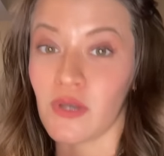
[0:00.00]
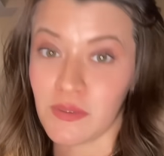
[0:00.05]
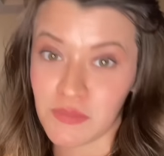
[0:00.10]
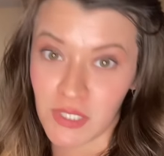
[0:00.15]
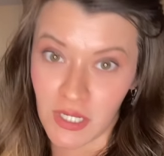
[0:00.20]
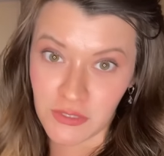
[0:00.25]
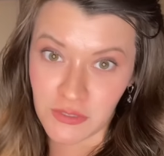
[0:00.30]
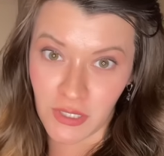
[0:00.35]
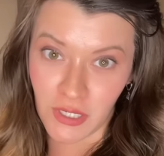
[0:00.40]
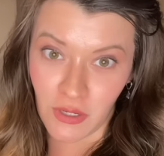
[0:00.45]
I'm
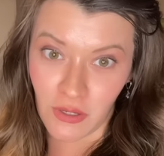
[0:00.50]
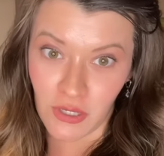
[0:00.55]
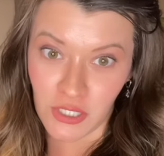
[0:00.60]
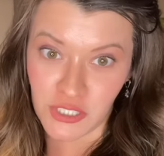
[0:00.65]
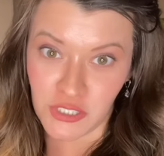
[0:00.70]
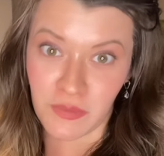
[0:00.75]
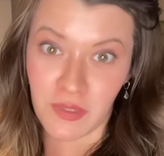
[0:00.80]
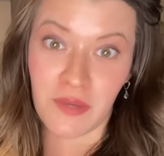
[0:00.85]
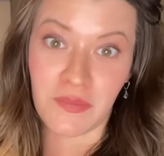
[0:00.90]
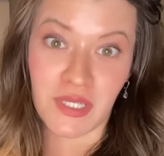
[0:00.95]
Dr. Anna
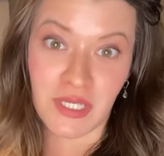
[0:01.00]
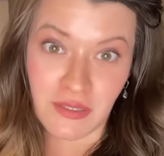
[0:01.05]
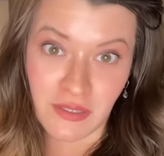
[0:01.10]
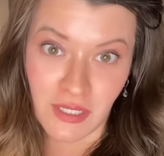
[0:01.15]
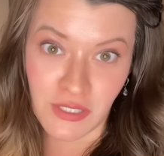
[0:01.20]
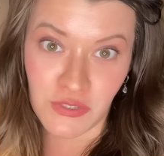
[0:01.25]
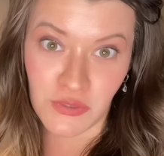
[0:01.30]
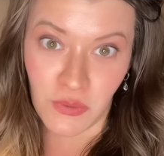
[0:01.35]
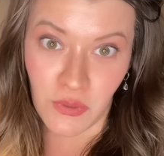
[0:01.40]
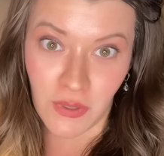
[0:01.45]
Kalschmidt. I'm an
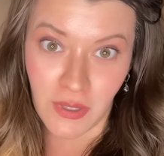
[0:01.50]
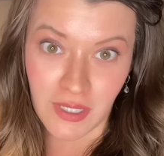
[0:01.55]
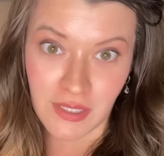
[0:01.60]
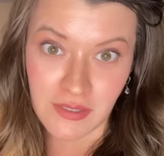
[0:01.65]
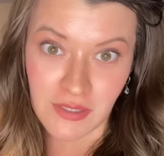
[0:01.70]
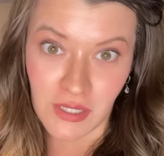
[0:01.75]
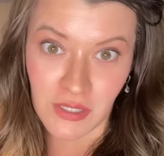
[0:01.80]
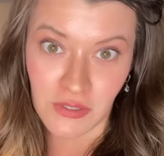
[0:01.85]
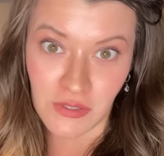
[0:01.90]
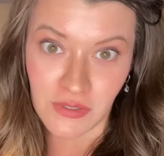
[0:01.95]
industrial
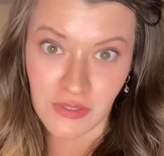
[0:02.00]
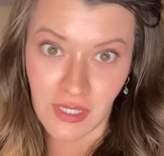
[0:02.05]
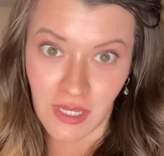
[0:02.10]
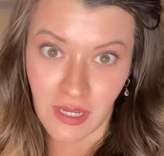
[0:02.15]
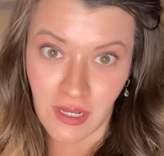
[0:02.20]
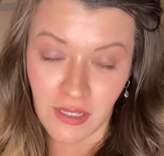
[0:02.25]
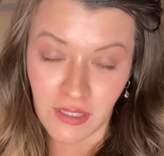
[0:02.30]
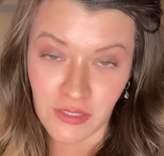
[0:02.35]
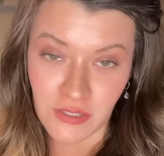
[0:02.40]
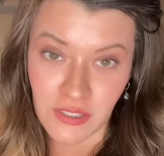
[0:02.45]
organizational
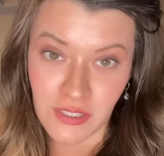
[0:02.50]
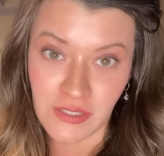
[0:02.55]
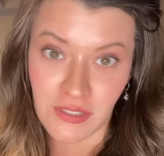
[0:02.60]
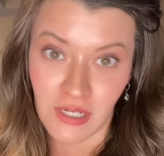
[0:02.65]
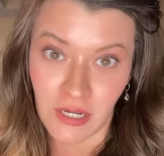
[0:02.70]
psychologist,